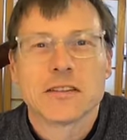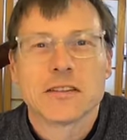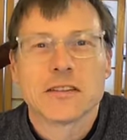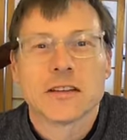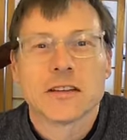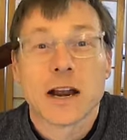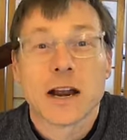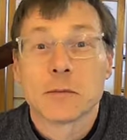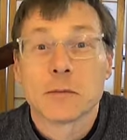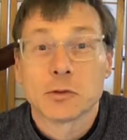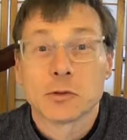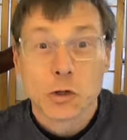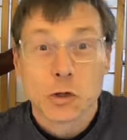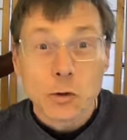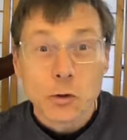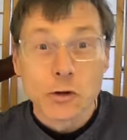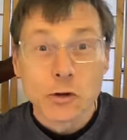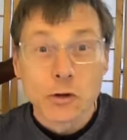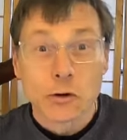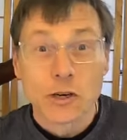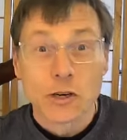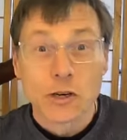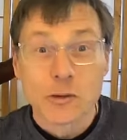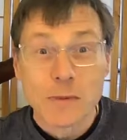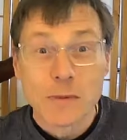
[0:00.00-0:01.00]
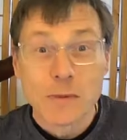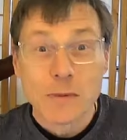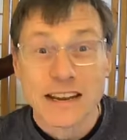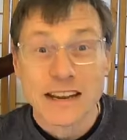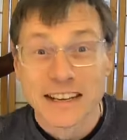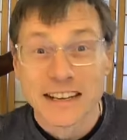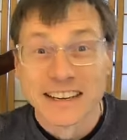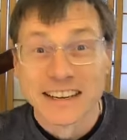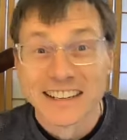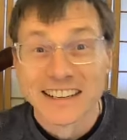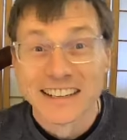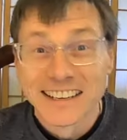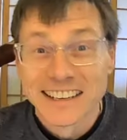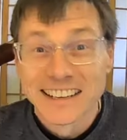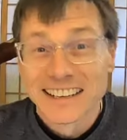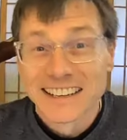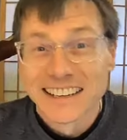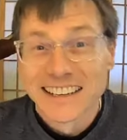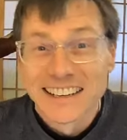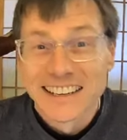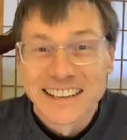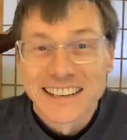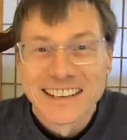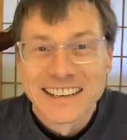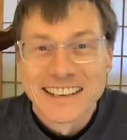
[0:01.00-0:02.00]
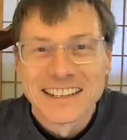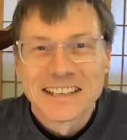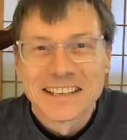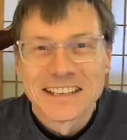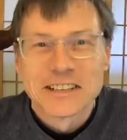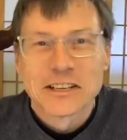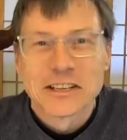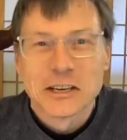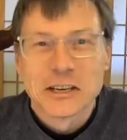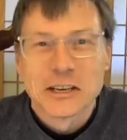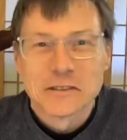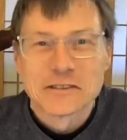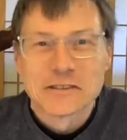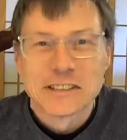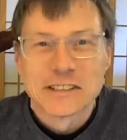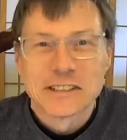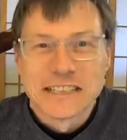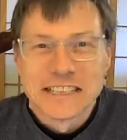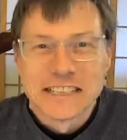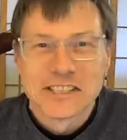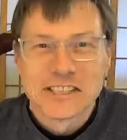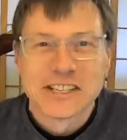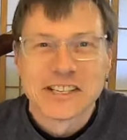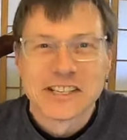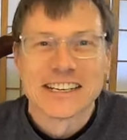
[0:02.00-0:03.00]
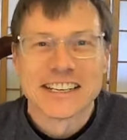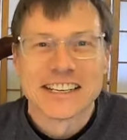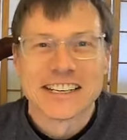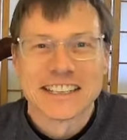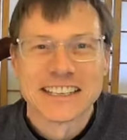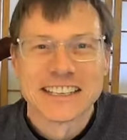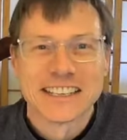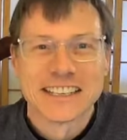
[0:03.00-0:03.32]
that I'm sure you're going to make of Slingshot.